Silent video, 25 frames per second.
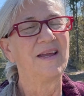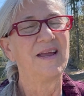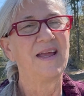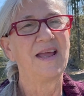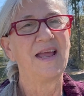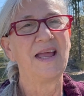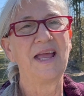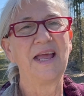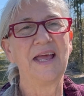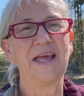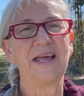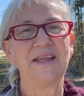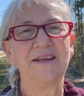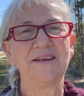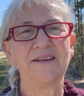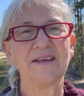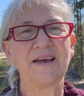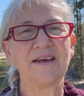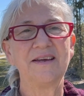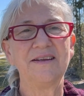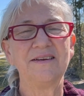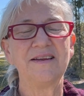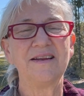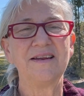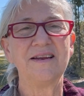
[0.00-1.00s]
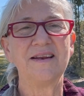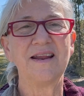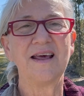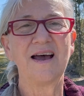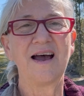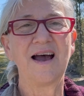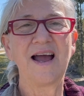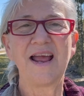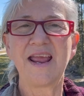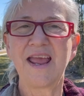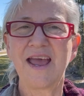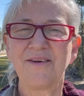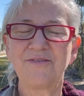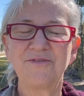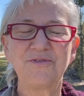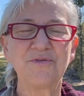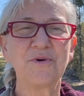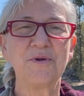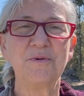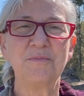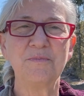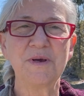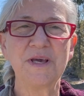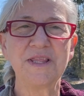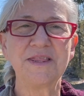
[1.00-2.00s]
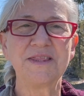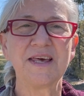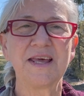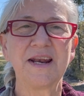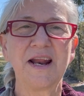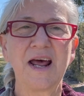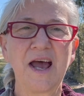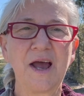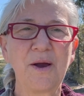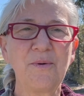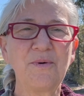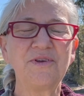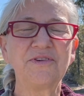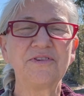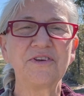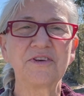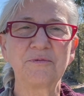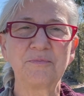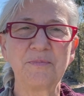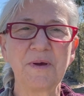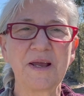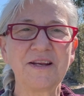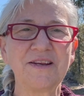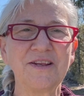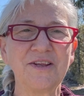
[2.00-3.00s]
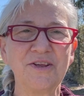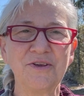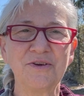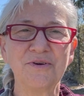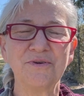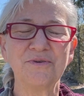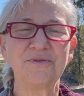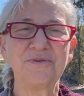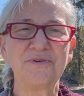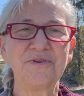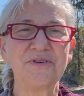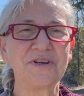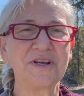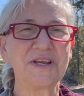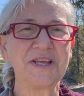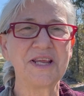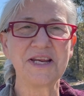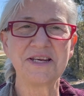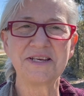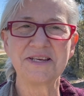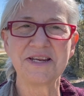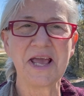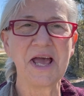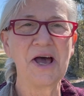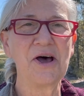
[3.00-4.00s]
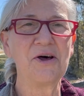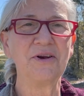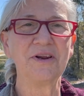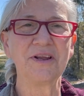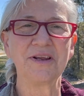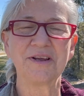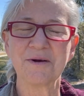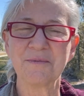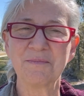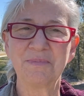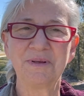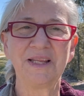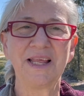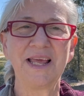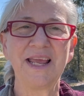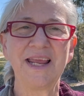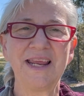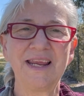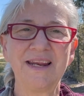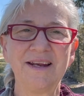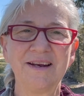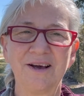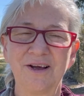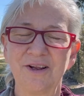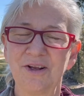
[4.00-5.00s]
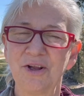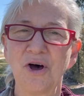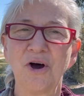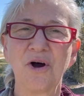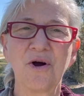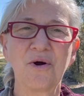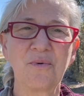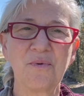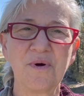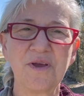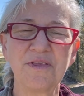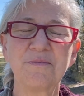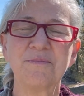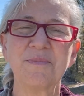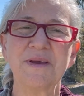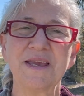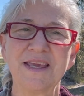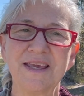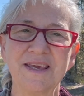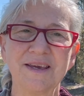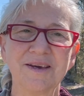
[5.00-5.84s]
And I have to admit that I was expecting you to get down and complain along with me.